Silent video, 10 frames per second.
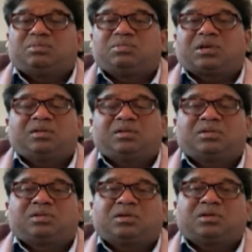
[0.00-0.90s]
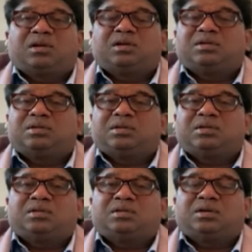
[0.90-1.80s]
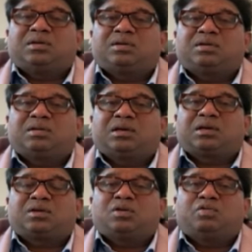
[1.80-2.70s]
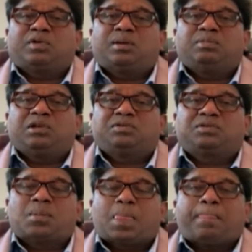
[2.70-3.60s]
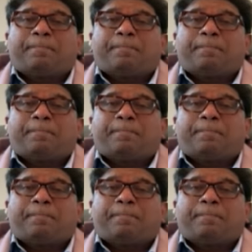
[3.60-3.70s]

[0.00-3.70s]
Some cancers run in like, you know, families,